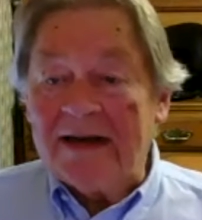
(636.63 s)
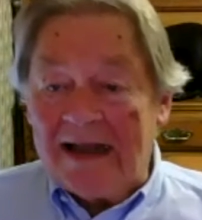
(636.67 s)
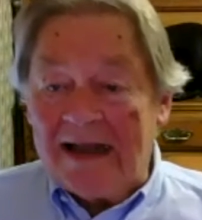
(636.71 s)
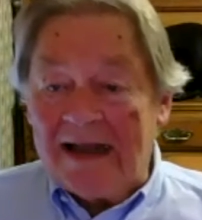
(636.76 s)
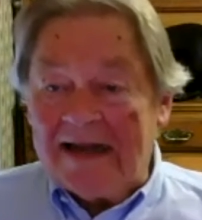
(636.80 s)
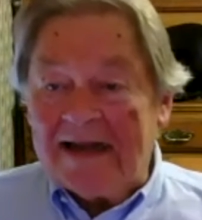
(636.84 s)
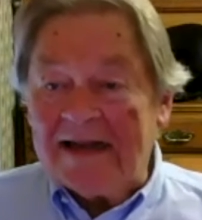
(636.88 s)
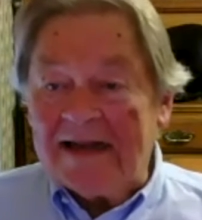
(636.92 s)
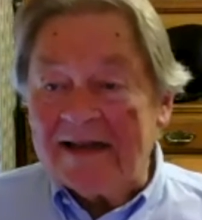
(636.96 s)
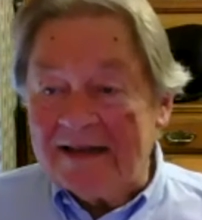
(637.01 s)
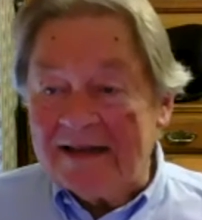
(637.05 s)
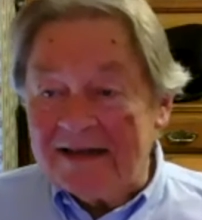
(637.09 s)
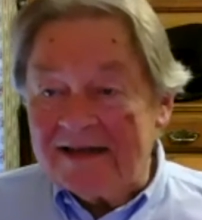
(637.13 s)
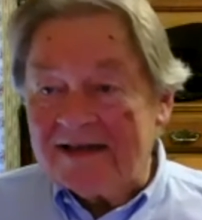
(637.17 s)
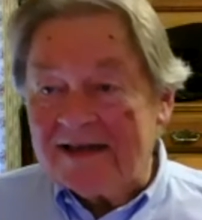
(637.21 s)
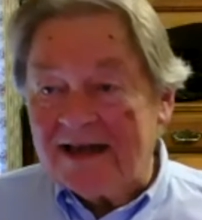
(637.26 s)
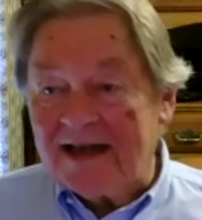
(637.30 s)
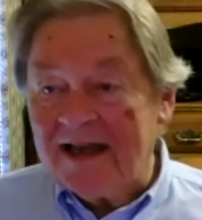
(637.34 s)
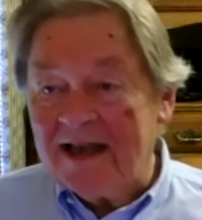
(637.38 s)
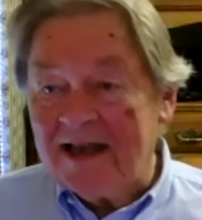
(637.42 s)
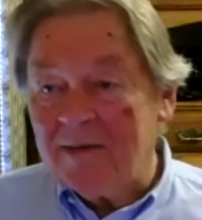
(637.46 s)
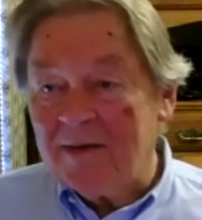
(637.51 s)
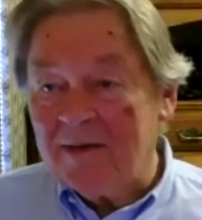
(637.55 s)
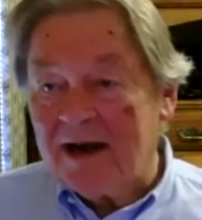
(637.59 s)
naked, the
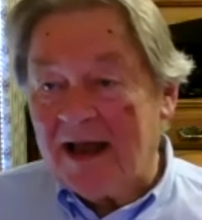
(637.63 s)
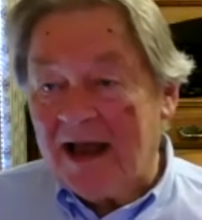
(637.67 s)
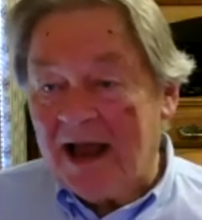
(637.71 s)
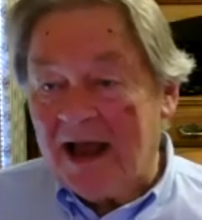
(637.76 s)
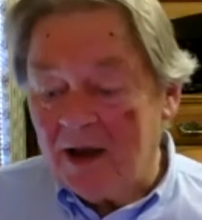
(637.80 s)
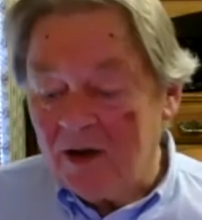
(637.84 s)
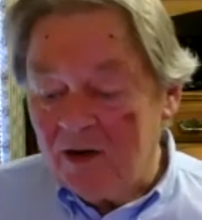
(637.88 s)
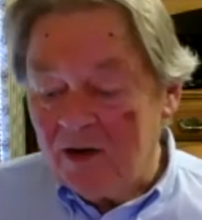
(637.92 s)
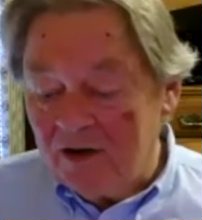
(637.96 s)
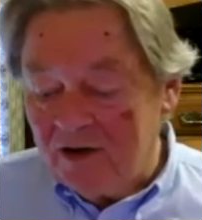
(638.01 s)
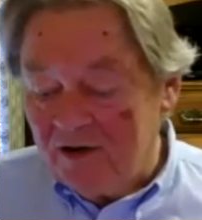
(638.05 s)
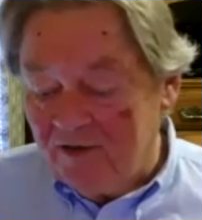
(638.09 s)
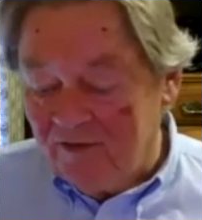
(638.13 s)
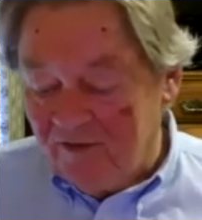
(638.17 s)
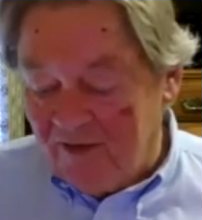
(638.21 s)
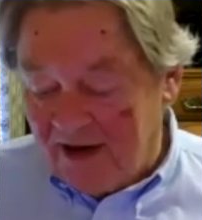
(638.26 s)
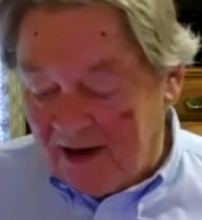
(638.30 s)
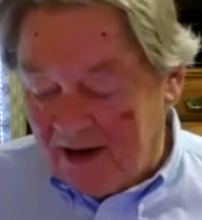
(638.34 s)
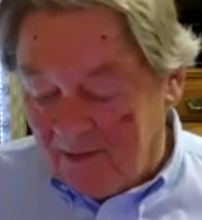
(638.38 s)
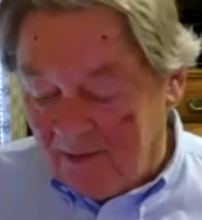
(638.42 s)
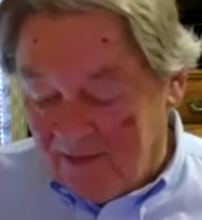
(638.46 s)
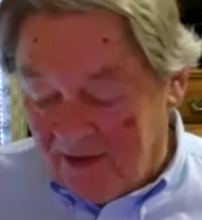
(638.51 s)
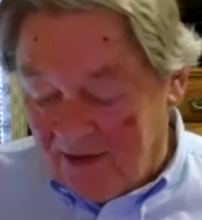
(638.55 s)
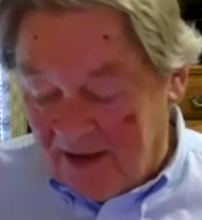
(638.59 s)
same, and how you
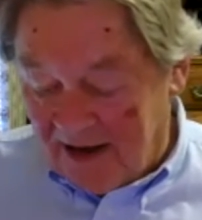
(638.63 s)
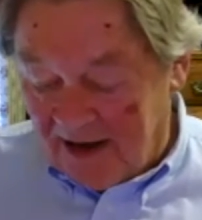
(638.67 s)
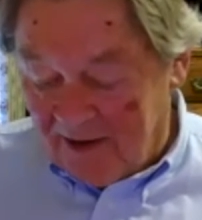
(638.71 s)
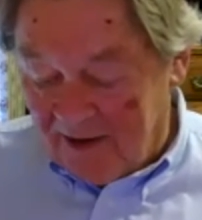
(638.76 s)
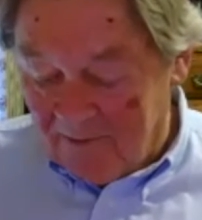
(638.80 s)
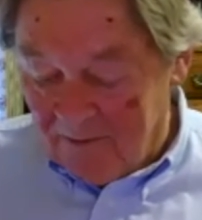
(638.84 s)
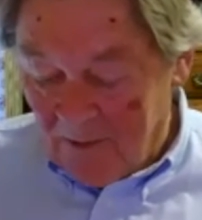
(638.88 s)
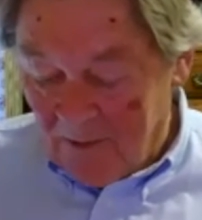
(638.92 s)
develop that.